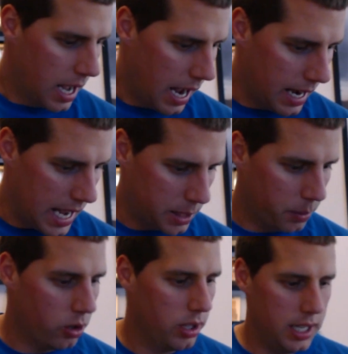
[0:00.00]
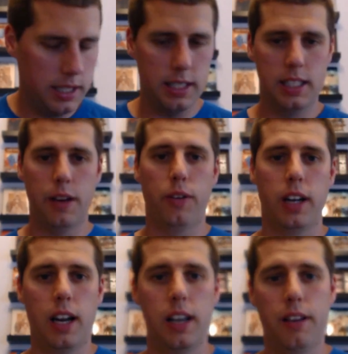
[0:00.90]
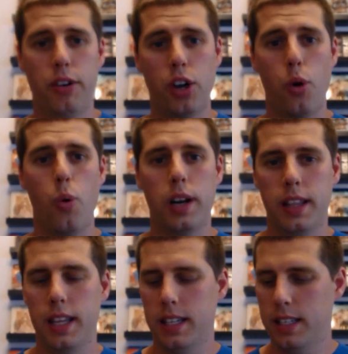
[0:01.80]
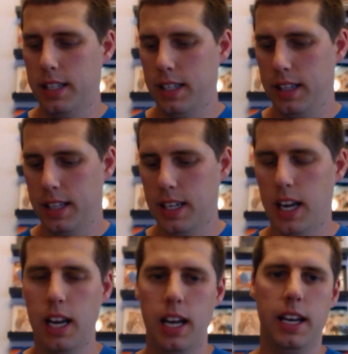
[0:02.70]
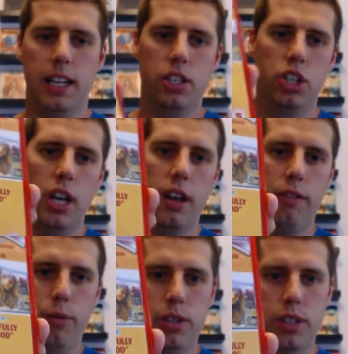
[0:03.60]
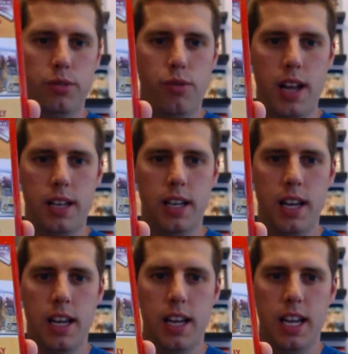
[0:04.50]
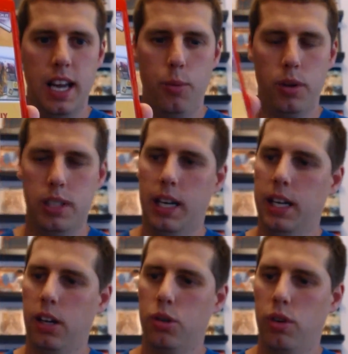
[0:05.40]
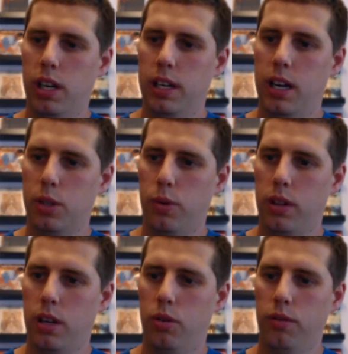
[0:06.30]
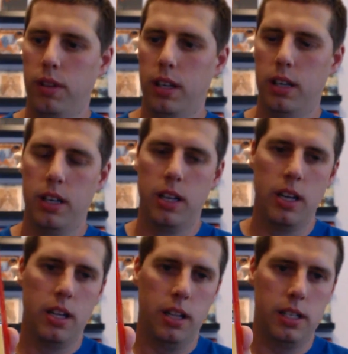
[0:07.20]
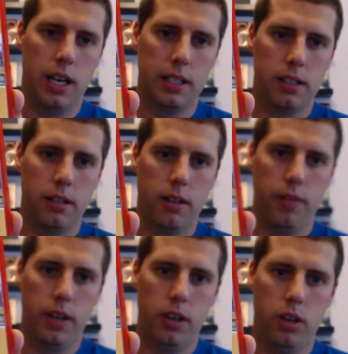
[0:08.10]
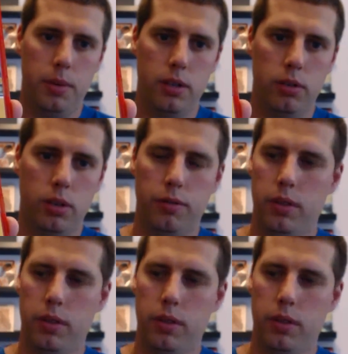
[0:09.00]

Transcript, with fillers: And last but not least is a different color. I've only got one in this in this color, and it's Chef, which is red. And once again, it goes really nice with you know the the title of the film and all